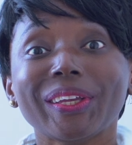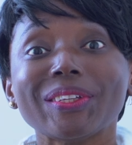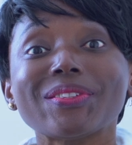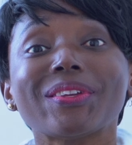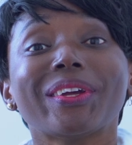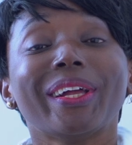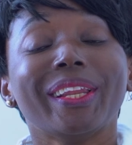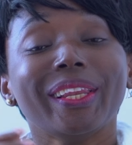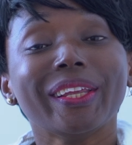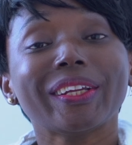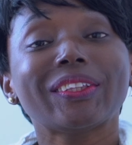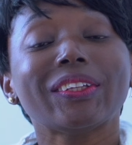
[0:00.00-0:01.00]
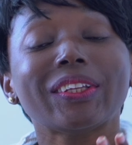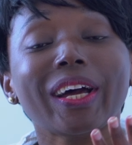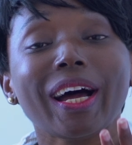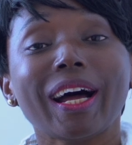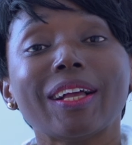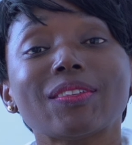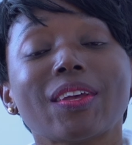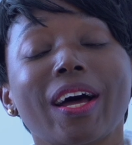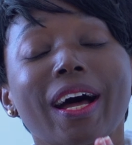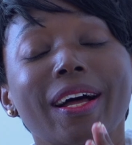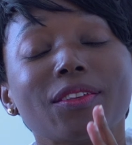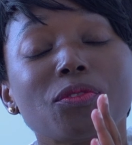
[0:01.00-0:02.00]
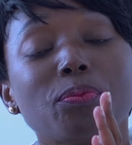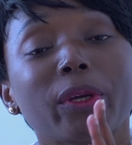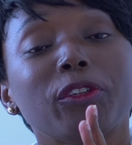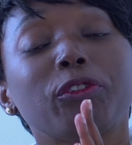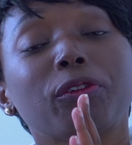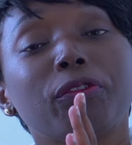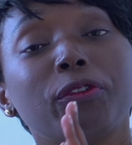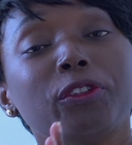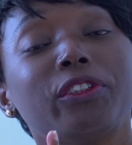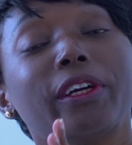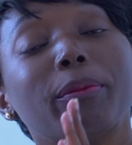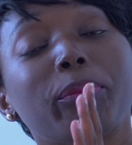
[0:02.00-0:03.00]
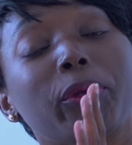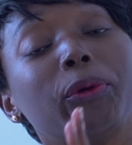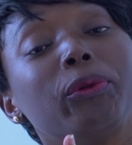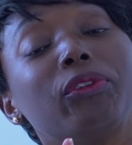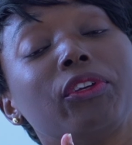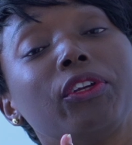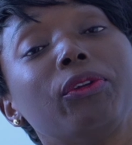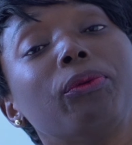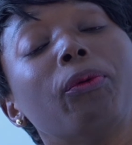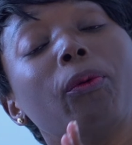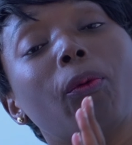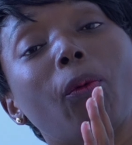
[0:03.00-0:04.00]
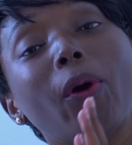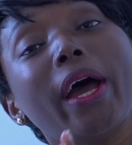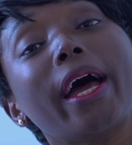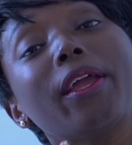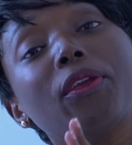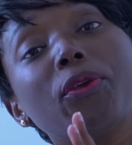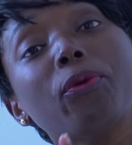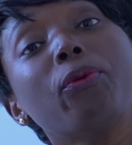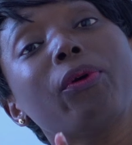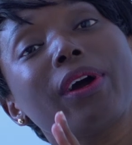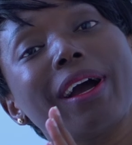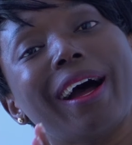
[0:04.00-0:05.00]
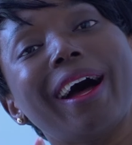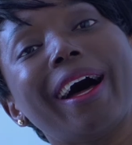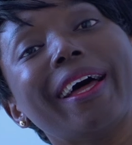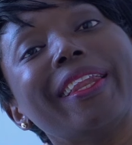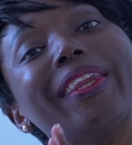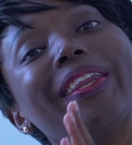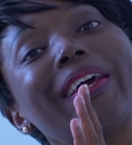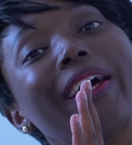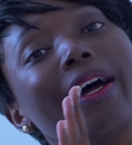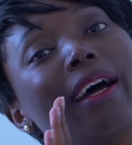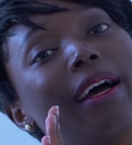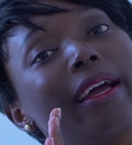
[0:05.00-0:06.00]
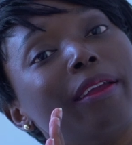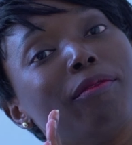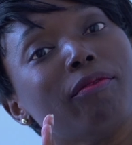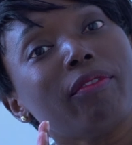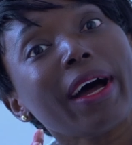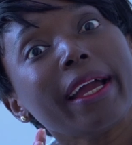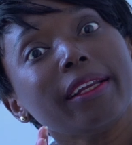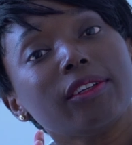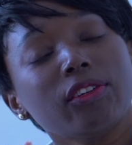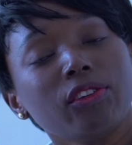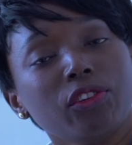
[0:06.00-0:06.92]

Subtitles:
is, LinkedIn has a special feature built in where you can invite